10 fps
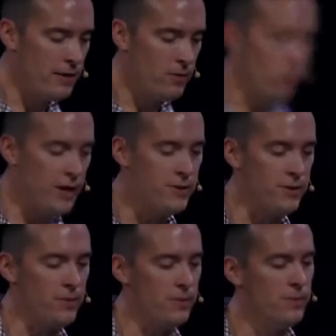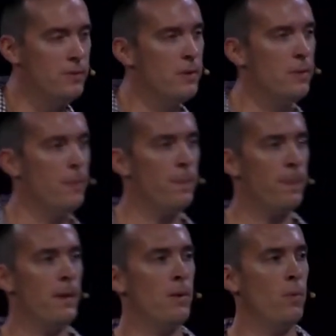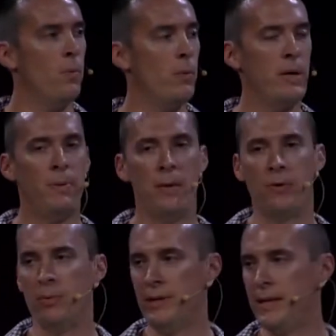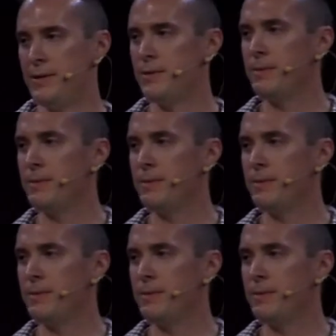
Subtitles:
we do when we people please.